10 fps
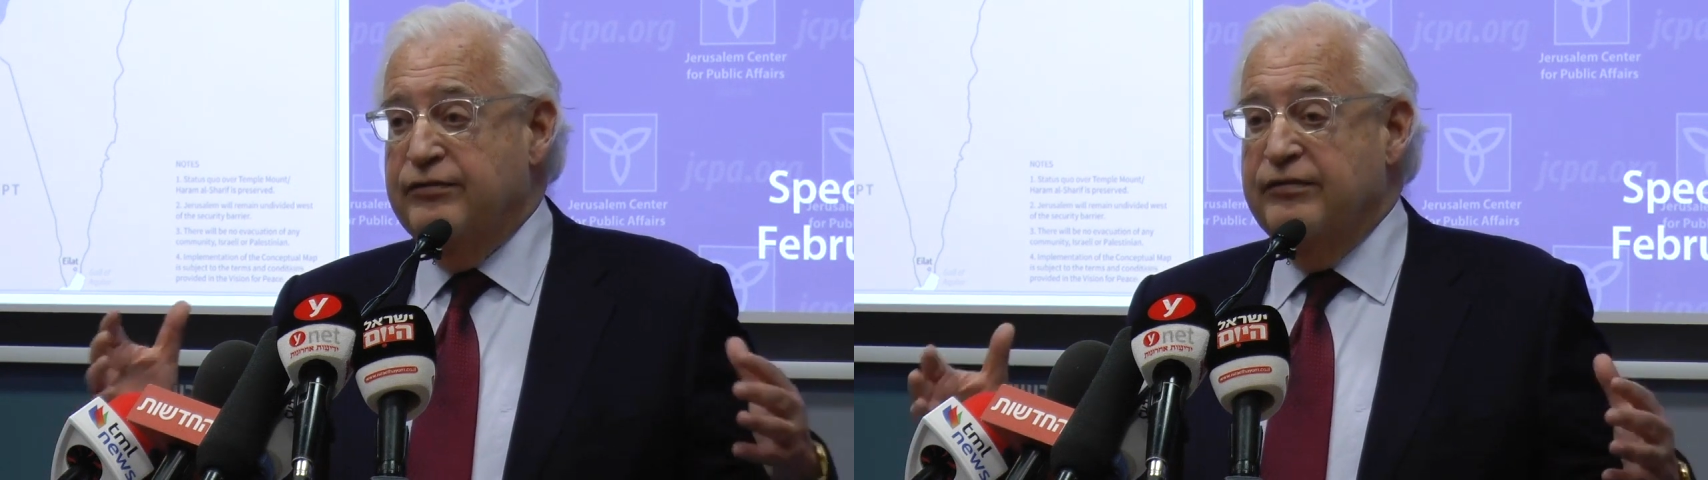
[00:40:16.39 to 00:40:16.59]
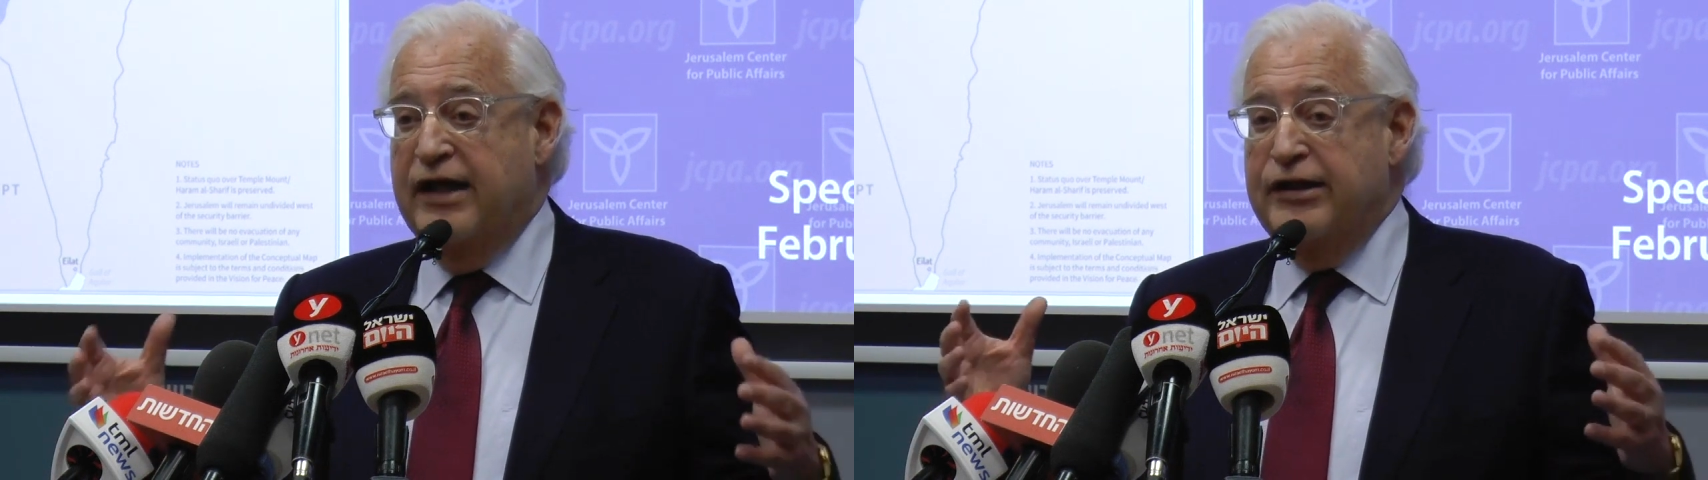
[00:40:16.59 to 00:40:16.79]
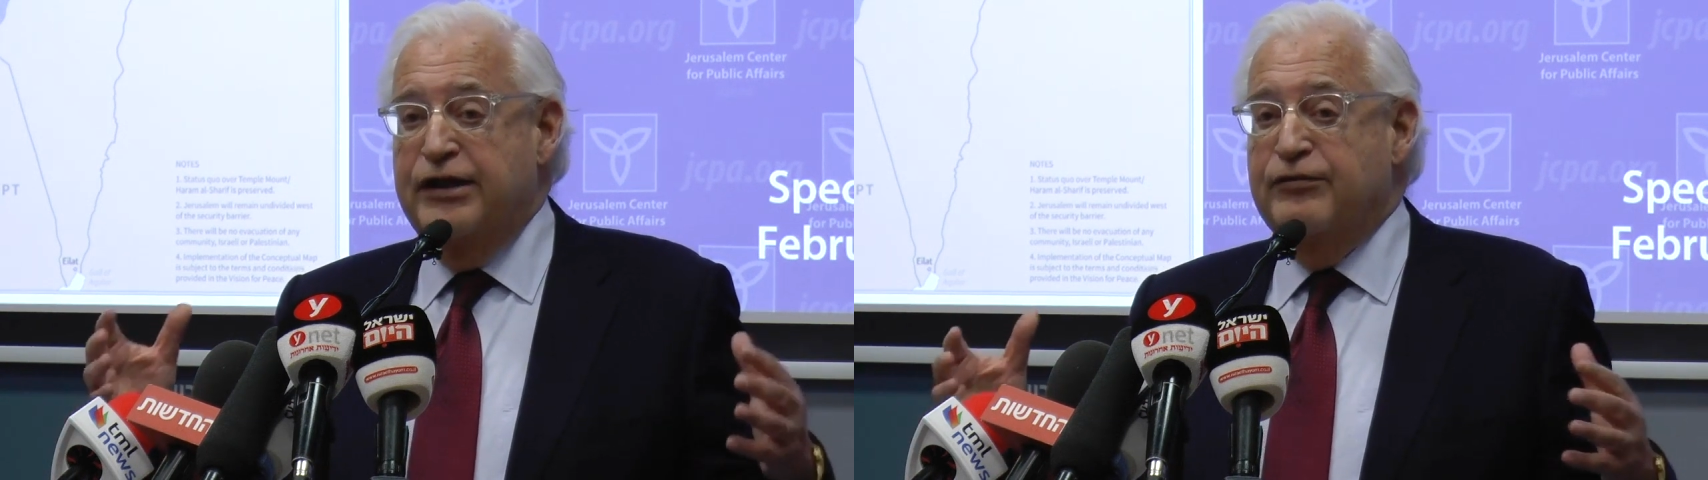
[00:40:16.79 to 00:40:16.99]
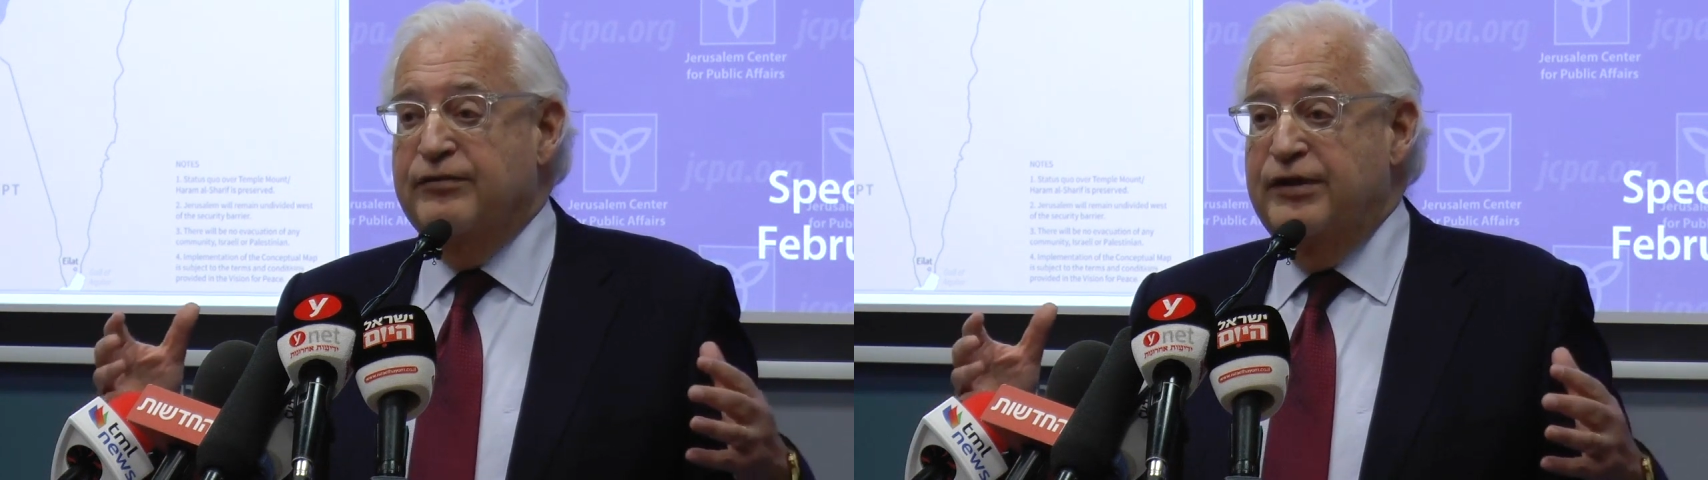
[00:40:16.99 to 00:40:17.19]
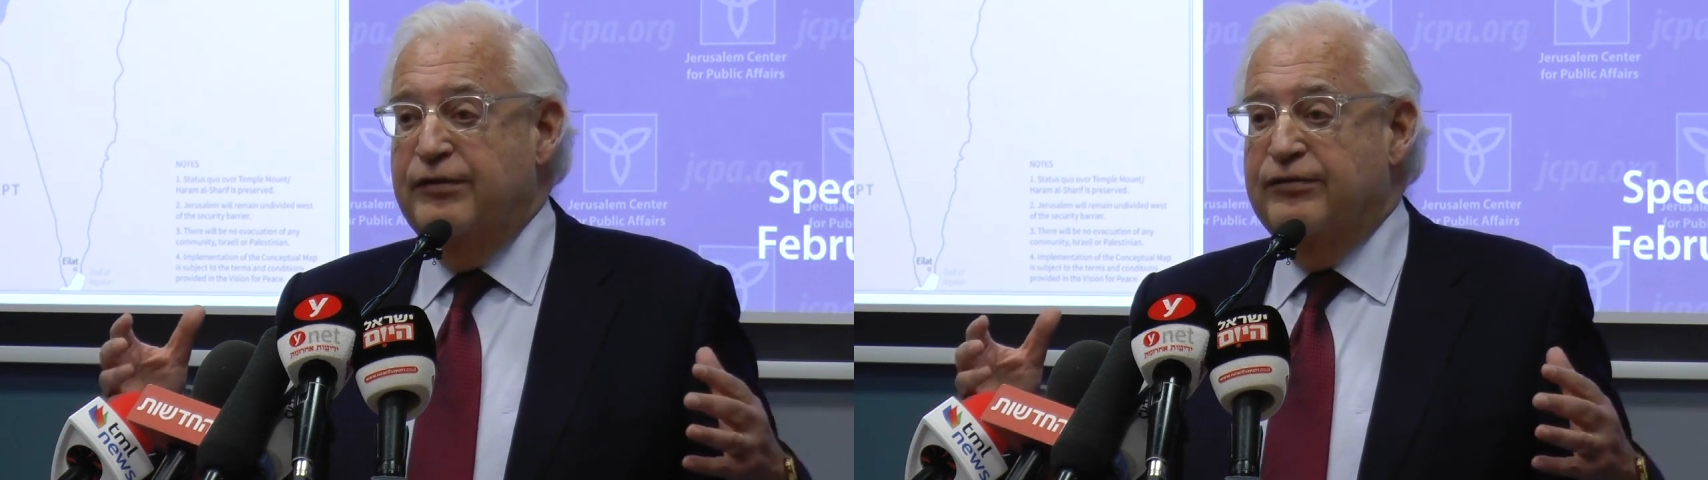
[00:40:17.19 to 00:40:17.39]

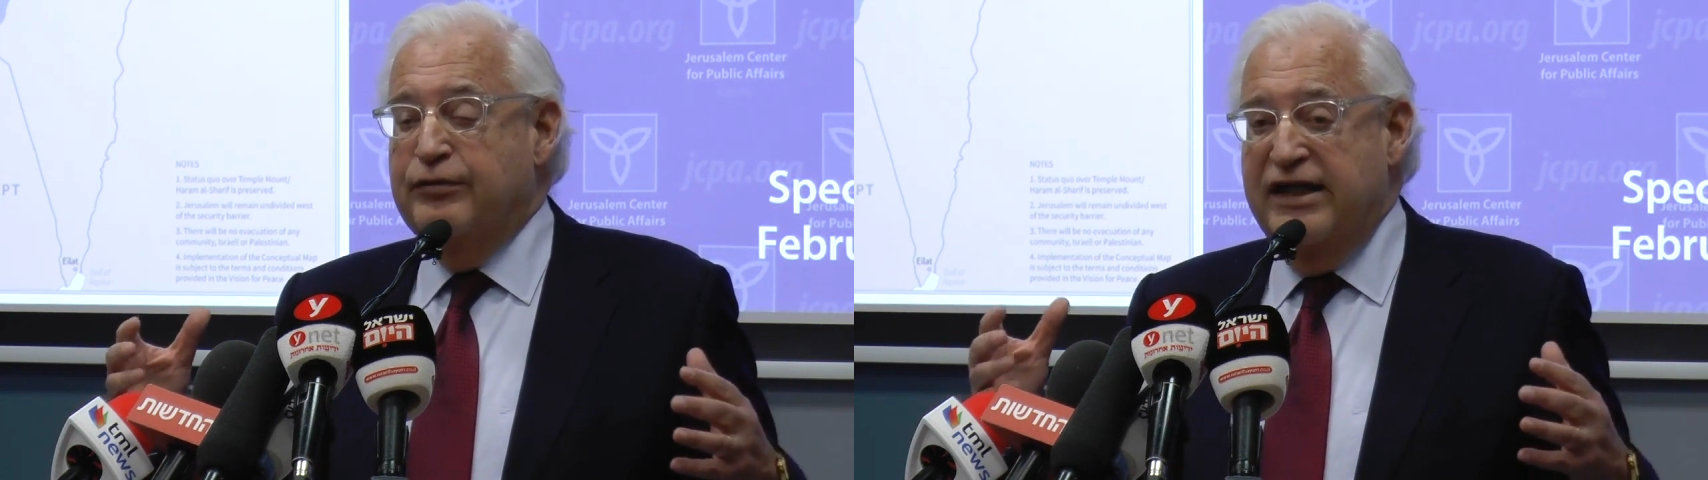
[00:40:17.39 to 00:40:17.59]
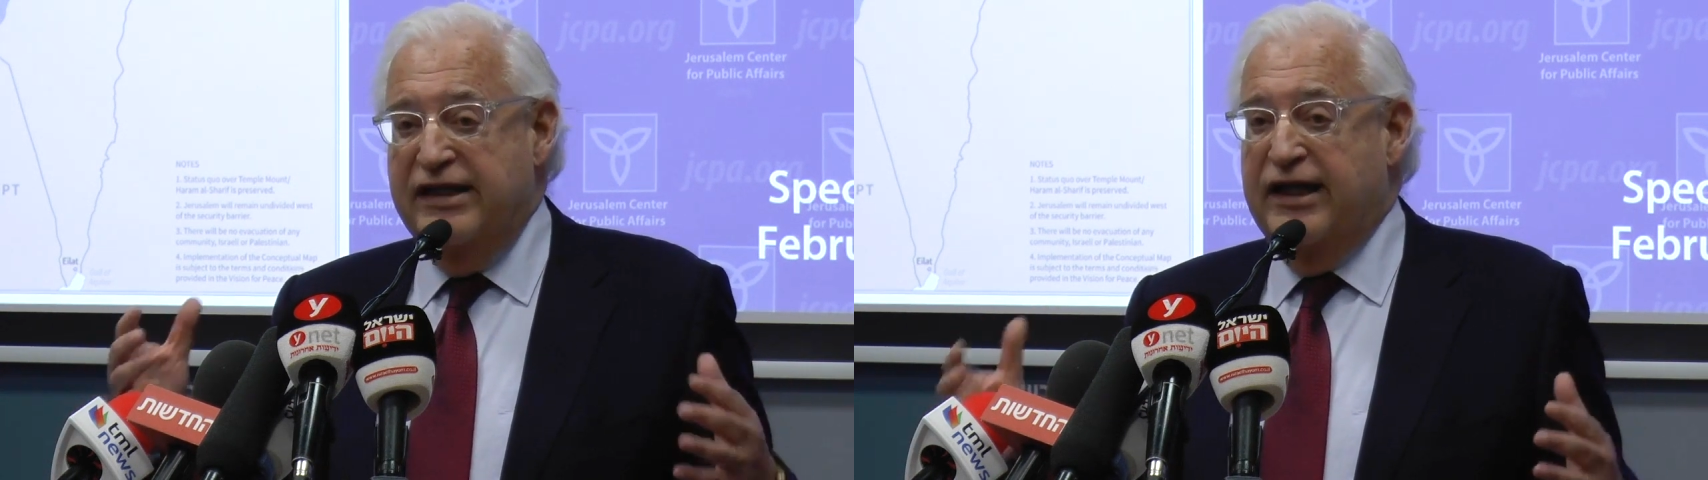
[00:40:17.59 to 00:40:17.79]
you've